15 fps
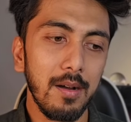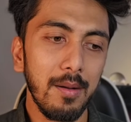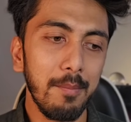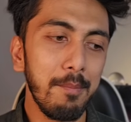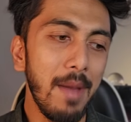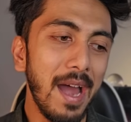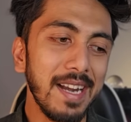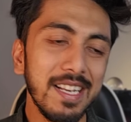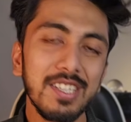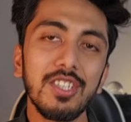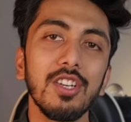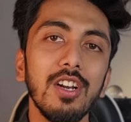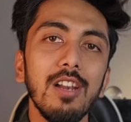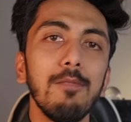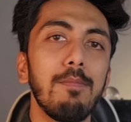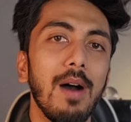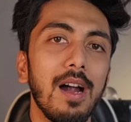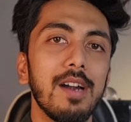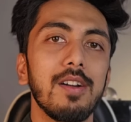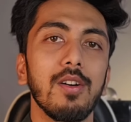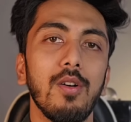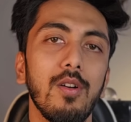managerial
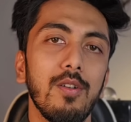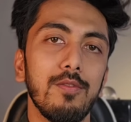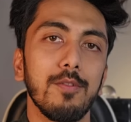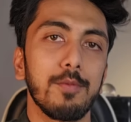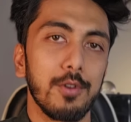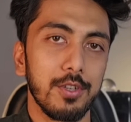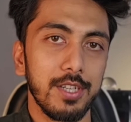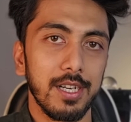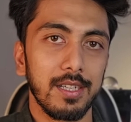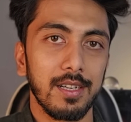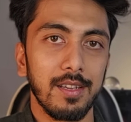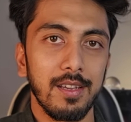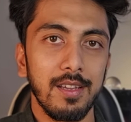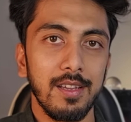part of a project.